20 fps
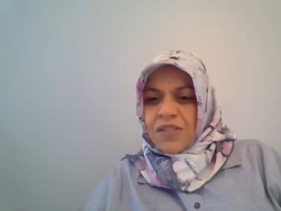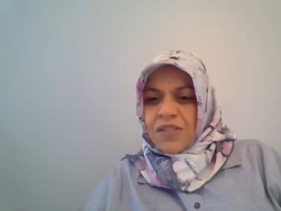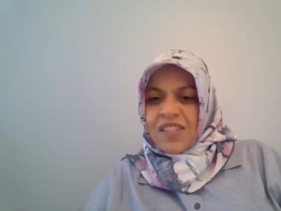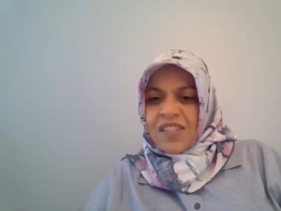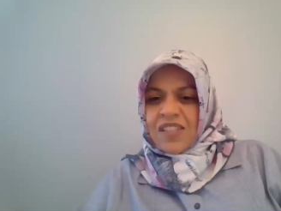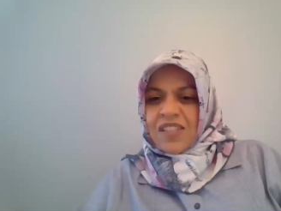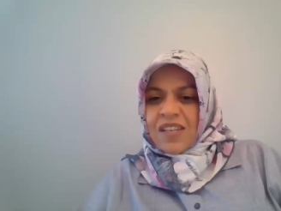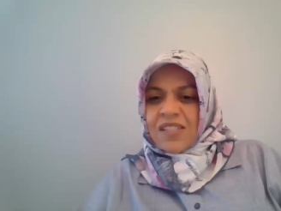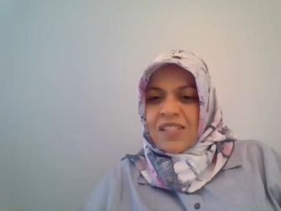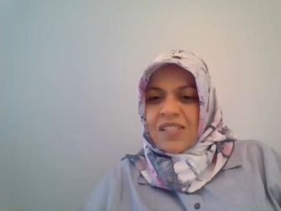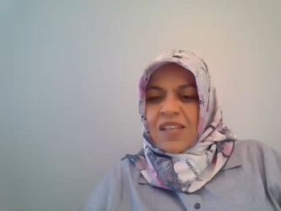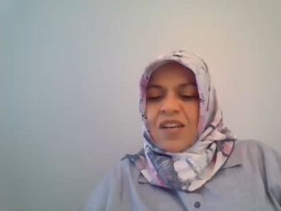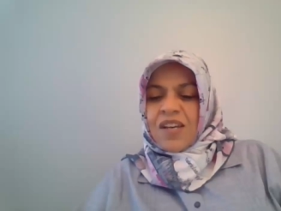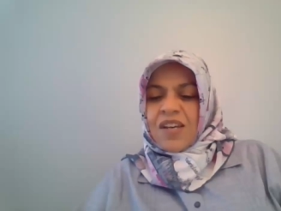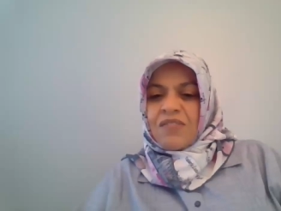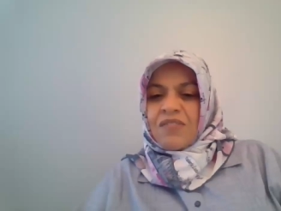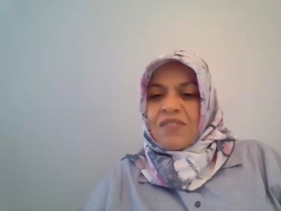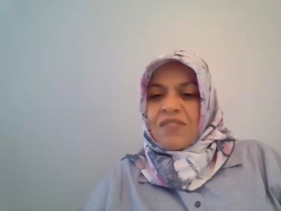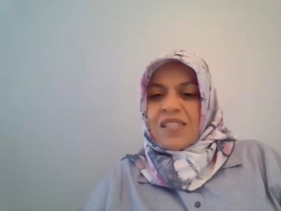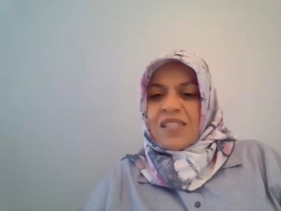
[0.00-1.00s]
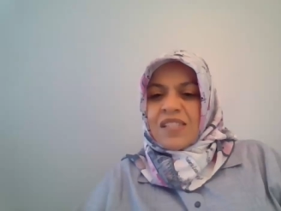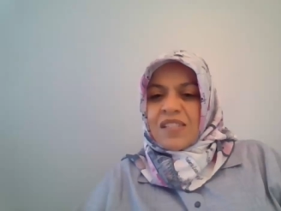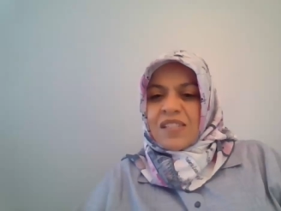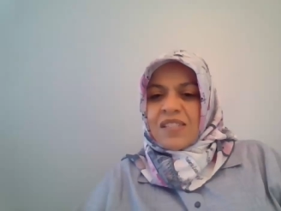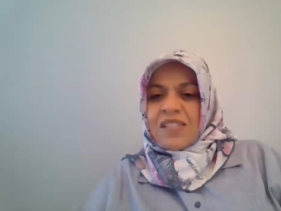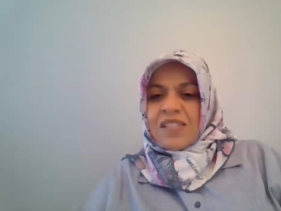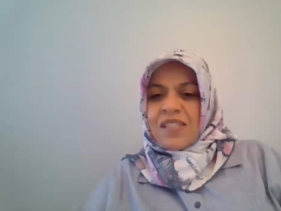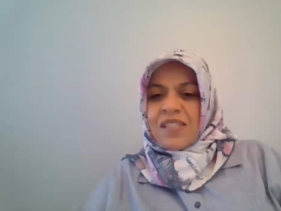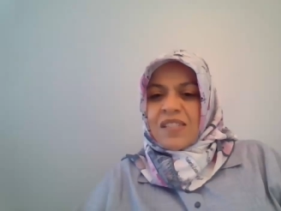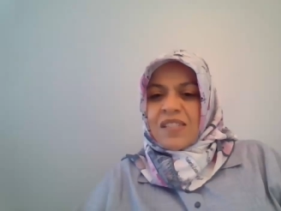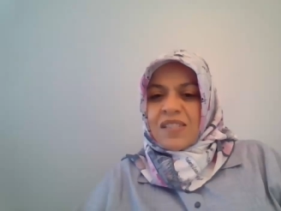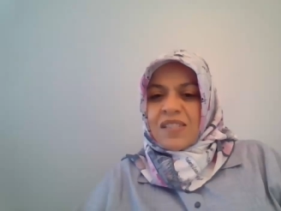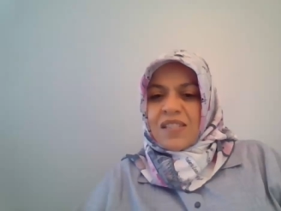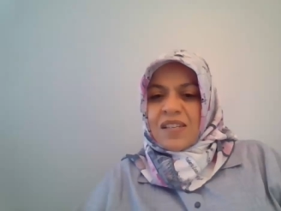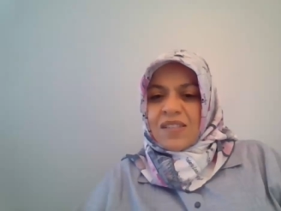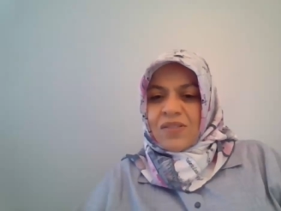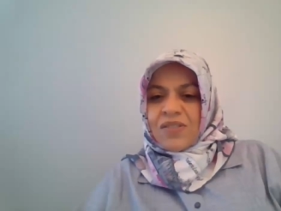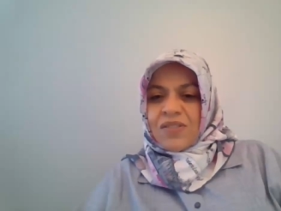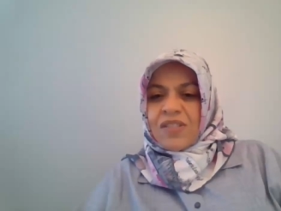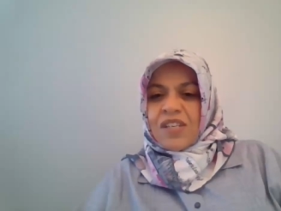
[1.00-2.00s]
Does Wilson Disease
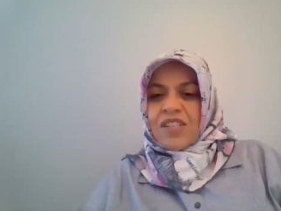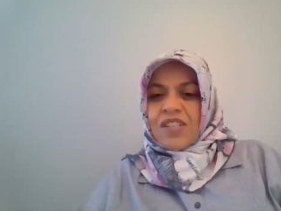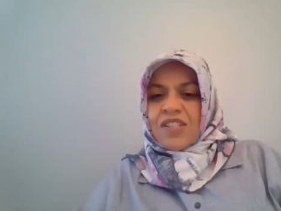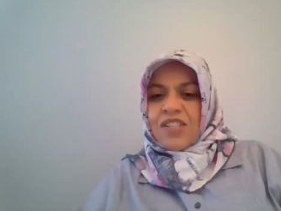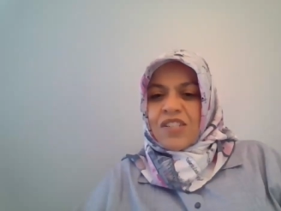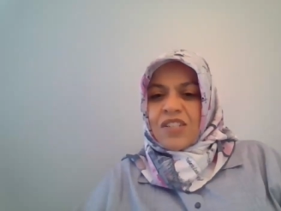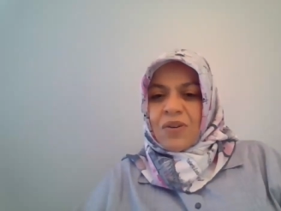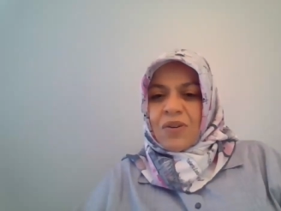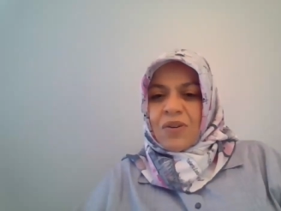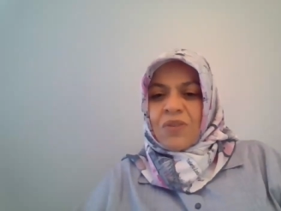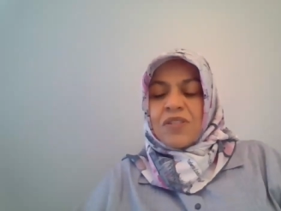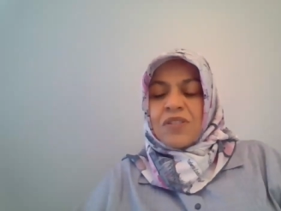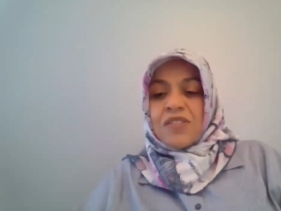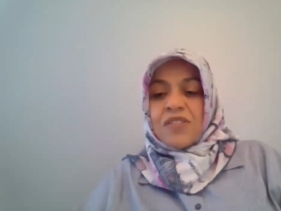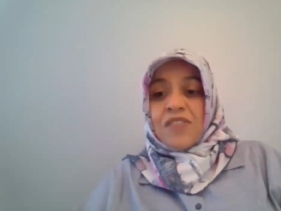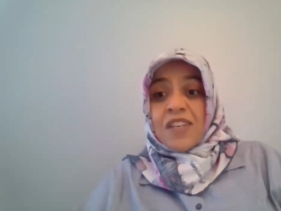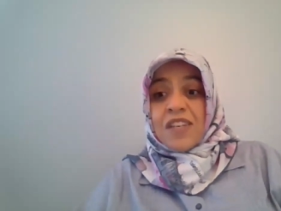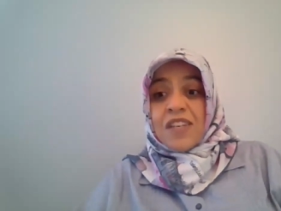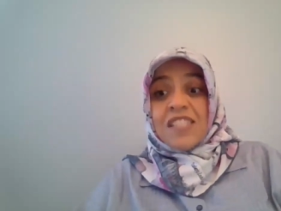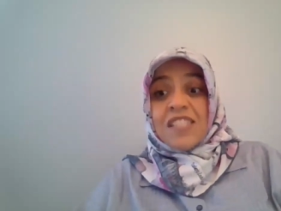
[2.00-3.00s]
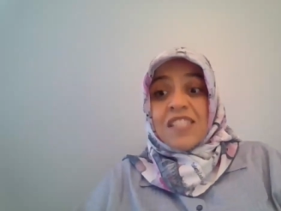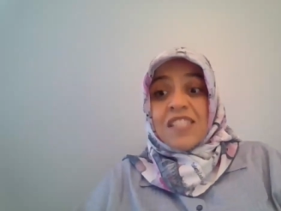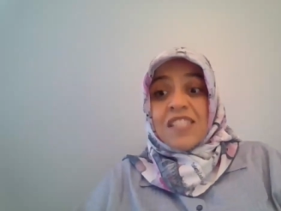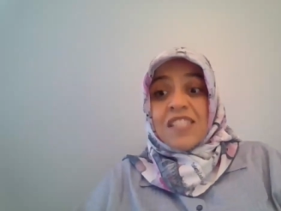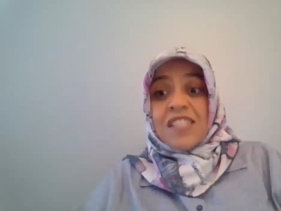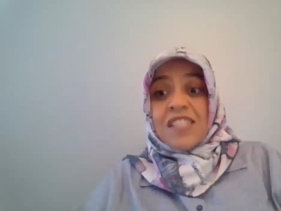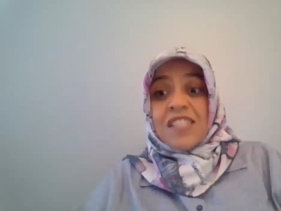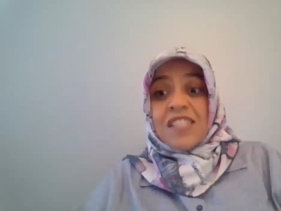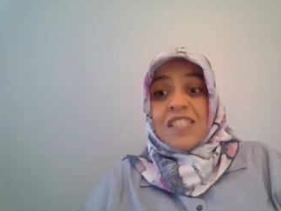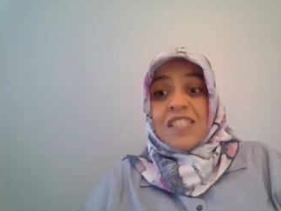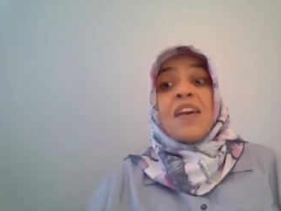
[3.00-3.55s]
Association own the registry?